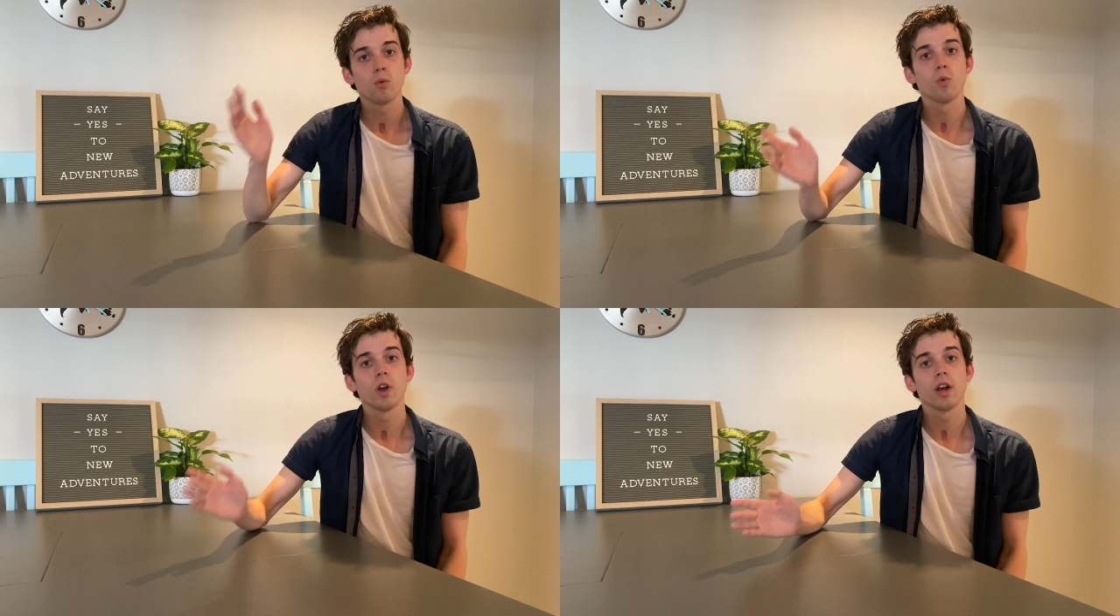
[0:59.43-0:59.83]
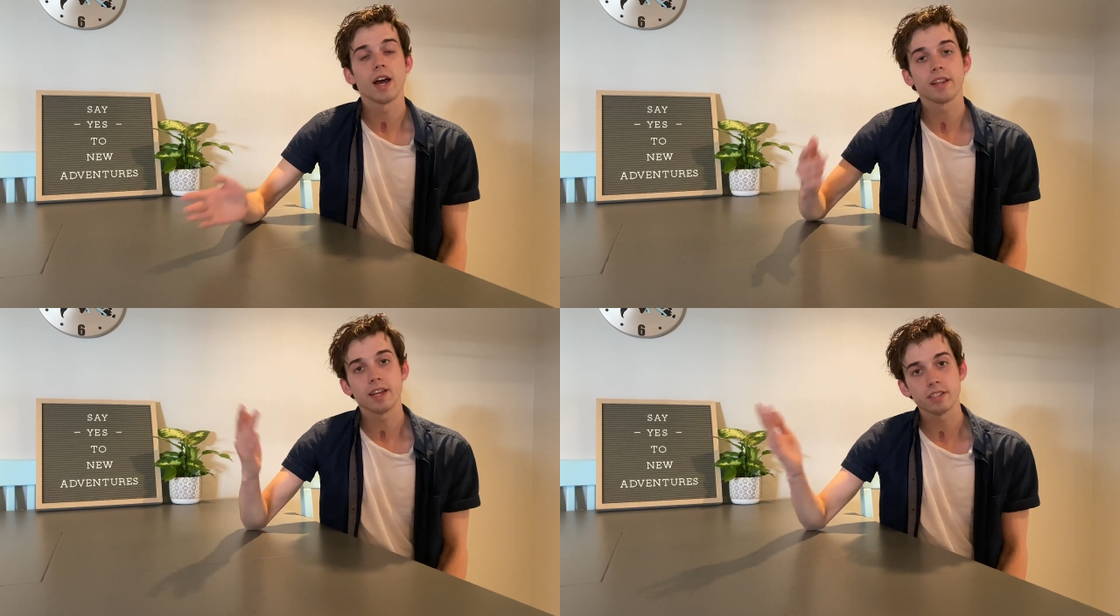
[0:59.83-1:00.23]
where
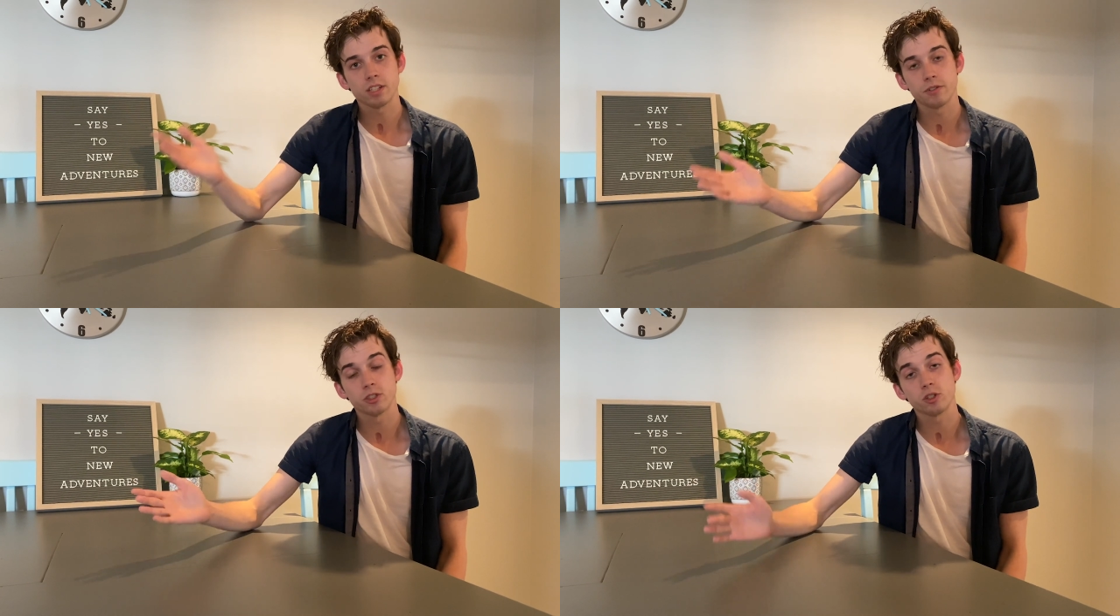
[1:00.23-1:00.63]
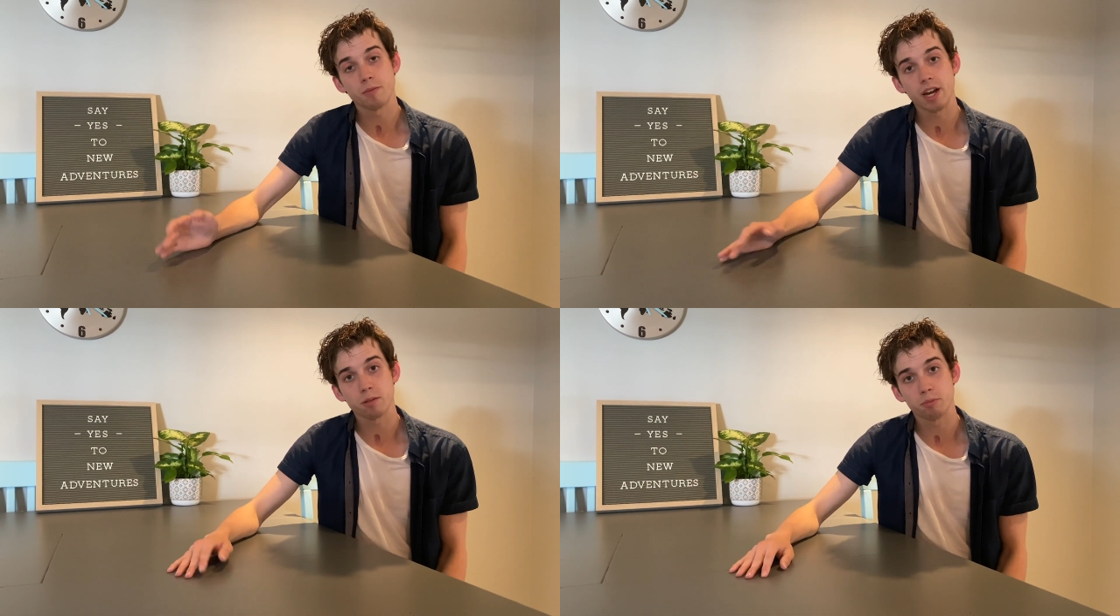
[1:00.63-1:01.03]
I then suffered a
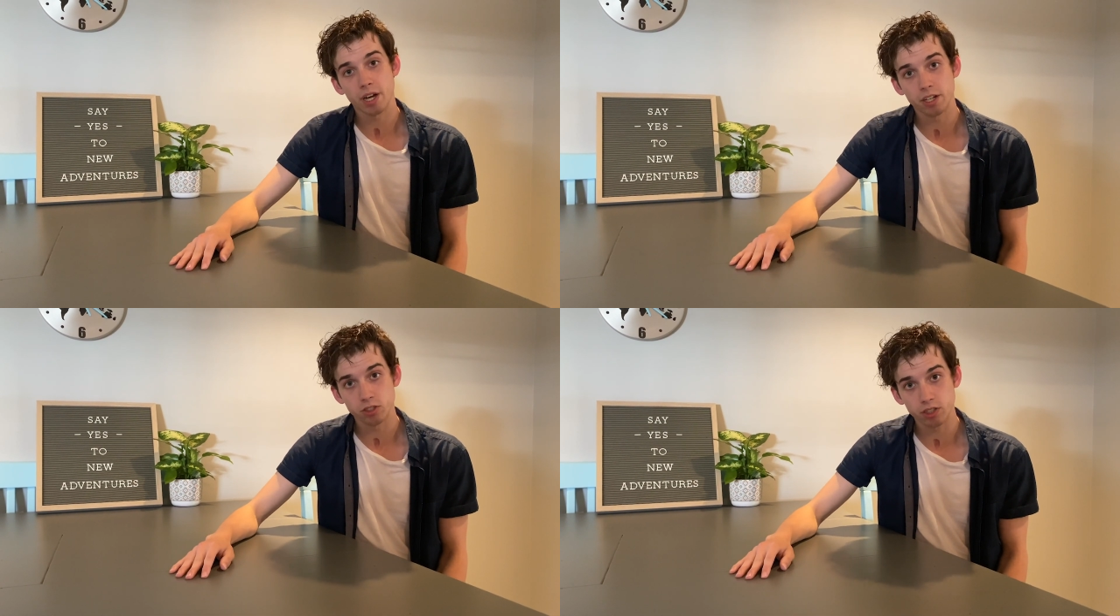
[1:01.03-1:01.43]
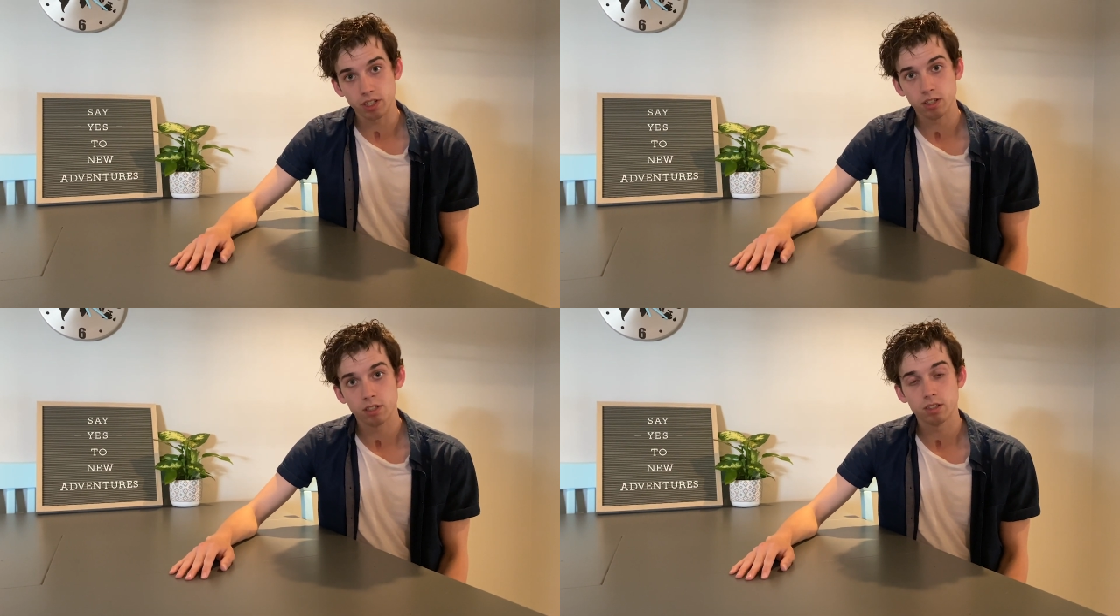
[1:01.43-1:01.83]
traumatic brain
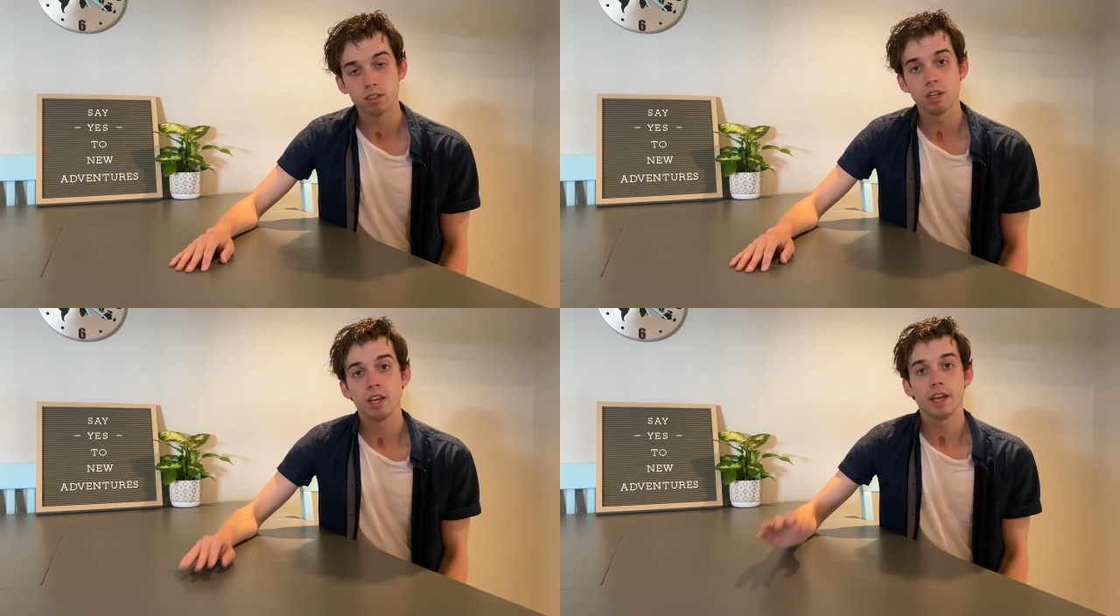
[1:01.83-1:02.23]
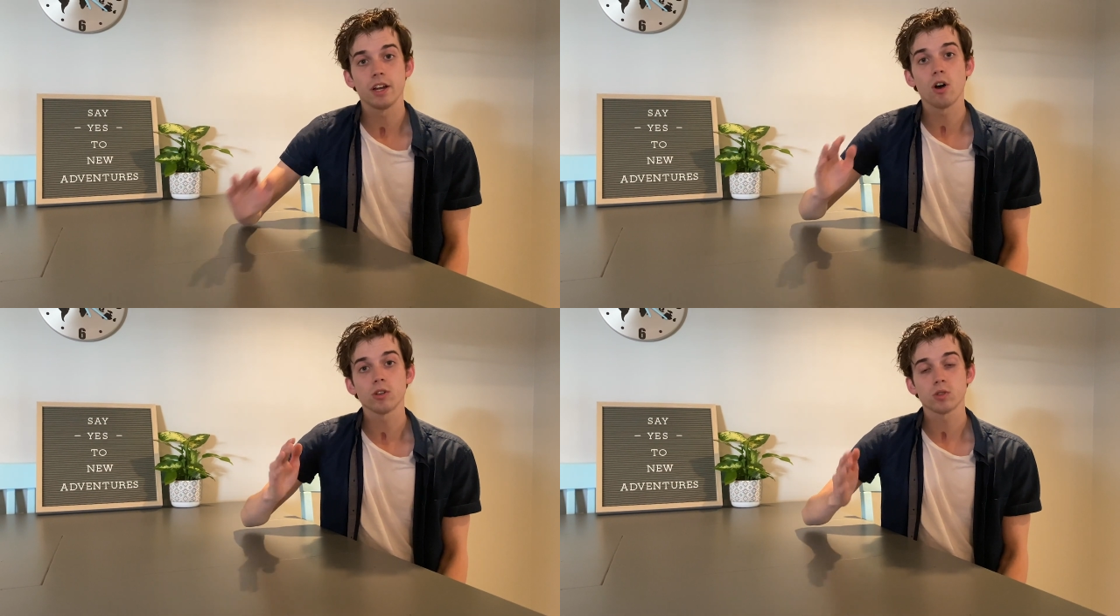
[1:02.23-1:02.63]
injury. It
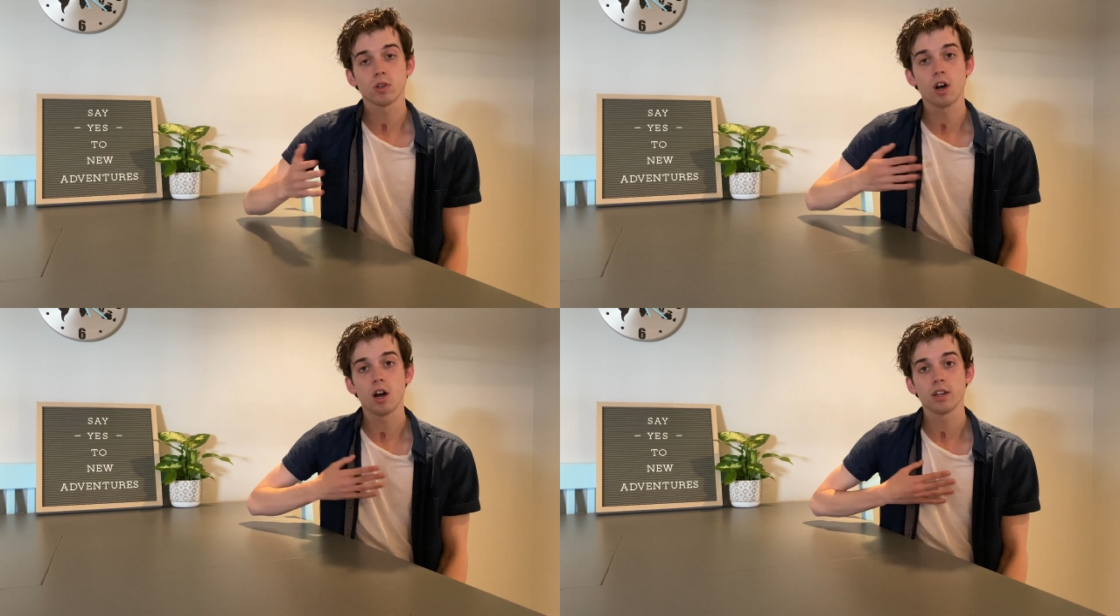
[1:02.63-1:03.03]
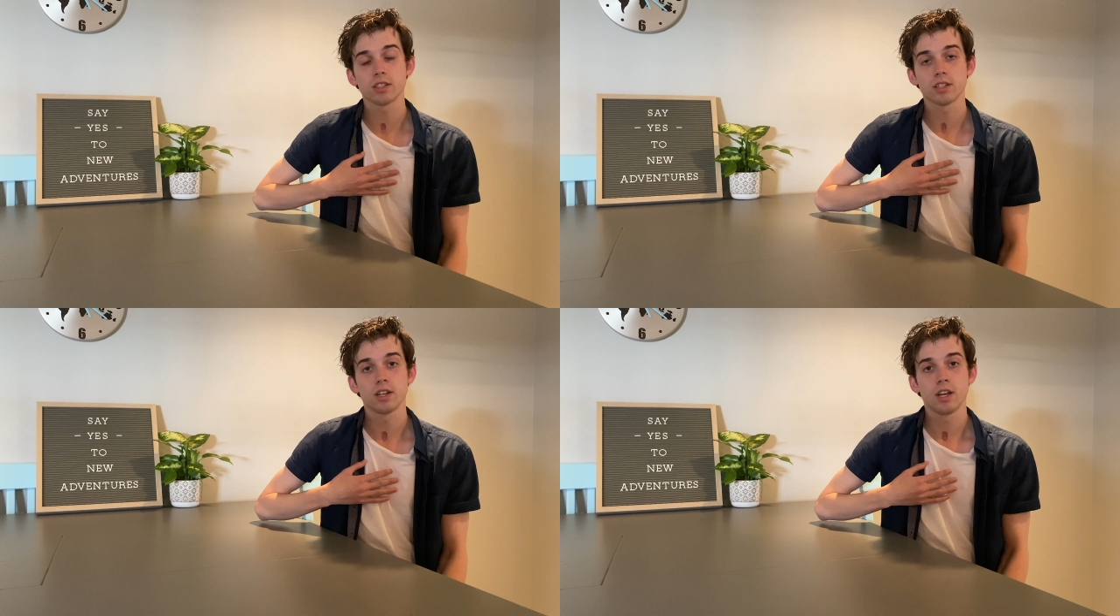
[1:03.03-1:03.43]
also
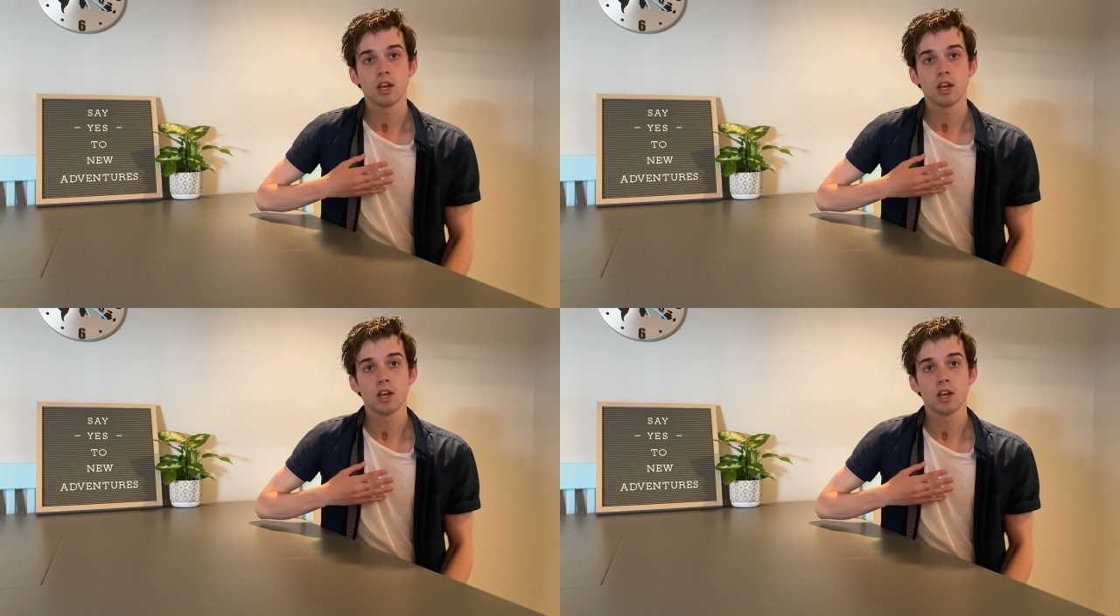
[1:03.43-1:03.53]
caused